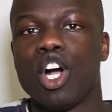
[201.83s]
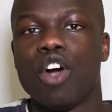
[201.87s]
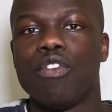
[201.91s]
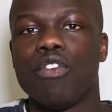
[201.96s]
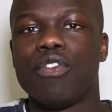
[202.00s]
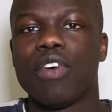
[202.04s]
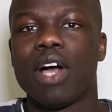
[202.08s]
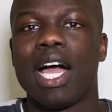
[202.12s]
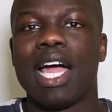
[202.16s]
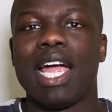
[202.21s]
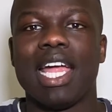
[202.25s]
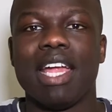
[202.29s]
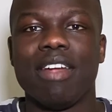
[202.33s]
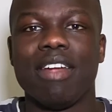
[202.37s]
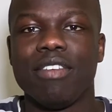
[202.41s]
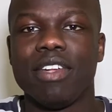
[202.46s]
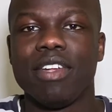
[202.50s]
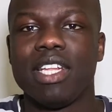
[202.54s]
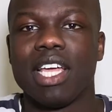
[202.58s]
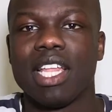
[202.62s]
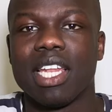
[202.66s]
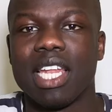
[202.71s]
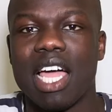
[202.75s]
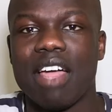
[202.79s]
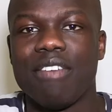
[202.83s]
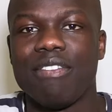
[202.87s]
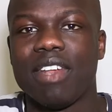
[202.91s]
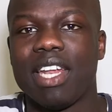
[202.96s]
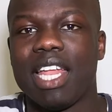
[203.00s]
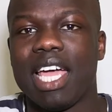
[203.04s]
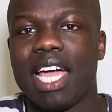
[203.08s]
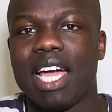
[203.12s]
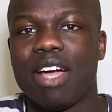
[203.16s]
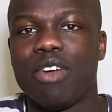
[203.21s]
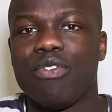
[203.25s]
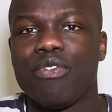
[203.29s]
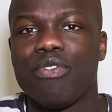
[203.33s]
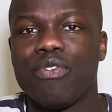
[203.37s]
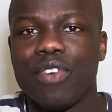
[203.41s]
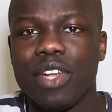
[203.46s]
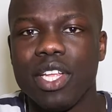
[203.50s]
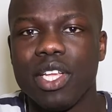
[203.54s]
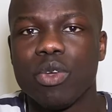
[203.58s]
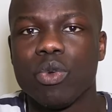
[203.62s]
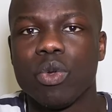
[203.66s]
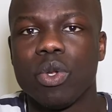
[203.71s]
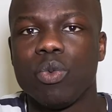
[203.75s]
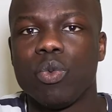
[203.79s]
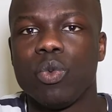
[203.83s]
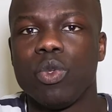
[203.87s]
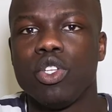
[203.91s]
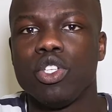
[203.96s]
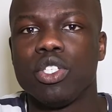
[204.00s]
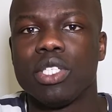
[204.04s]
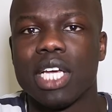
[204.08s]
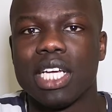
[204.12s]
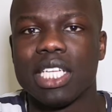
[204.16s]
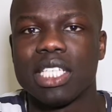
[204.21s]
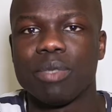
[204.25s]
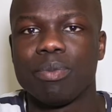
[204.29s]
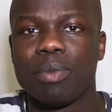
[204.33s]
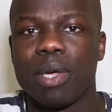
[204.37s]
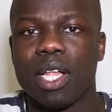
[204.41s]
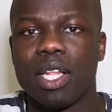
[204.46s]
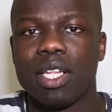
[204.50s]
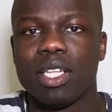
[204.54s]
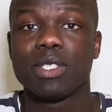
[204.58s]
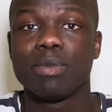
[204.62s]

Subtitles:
of our everyday life and how frequent we use our smell.